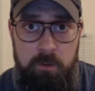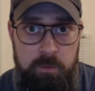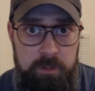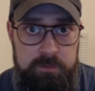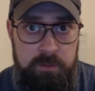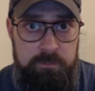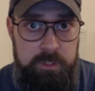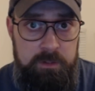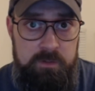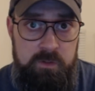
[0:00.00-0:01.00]
relatively
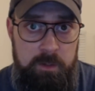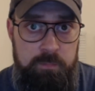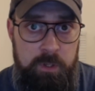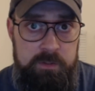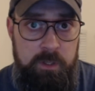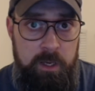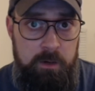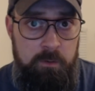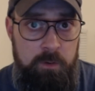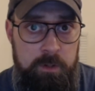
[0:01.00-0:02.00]
in the same price category.